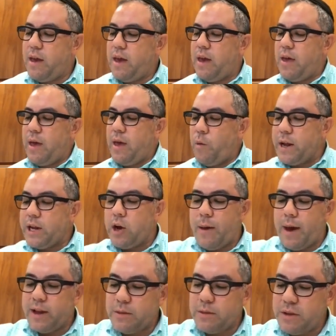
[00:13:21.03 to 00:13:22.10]
They want to go
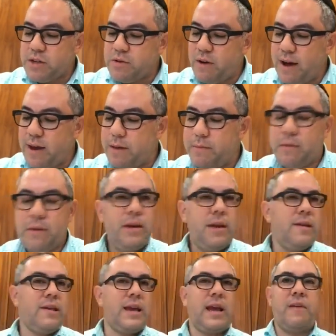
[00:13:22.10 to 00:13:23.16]
back to Mitzrayim.
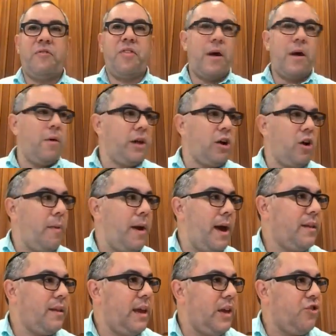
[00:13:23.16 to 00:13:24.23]
He's like, if they want to go
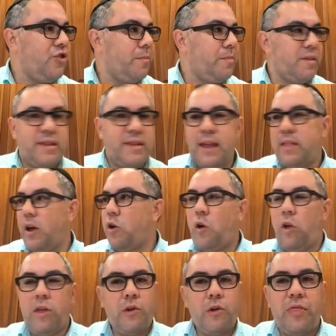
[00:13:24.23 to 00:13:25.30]
back to Egypt and say, look,
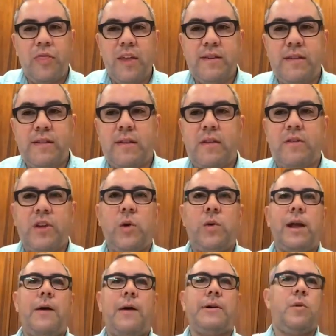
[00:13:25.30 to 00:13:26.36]
all the great things, he says, you know what?
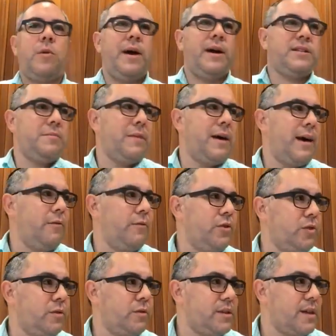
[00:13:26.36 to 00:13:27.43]
I want to go back to my
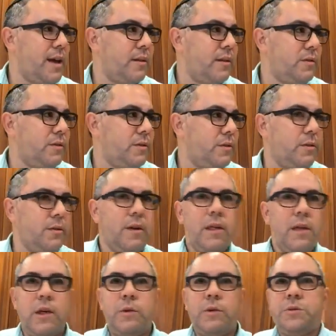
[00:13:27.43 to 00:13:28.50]
original status too,
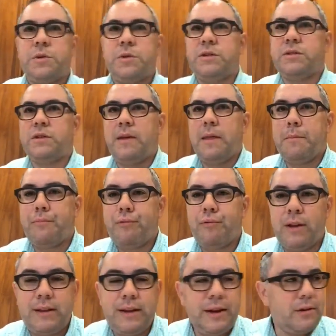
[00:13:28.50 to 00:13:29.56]
which was
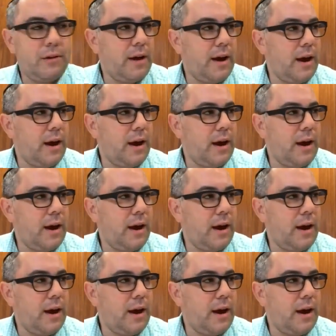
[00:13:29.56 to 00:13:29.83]
pre-leader.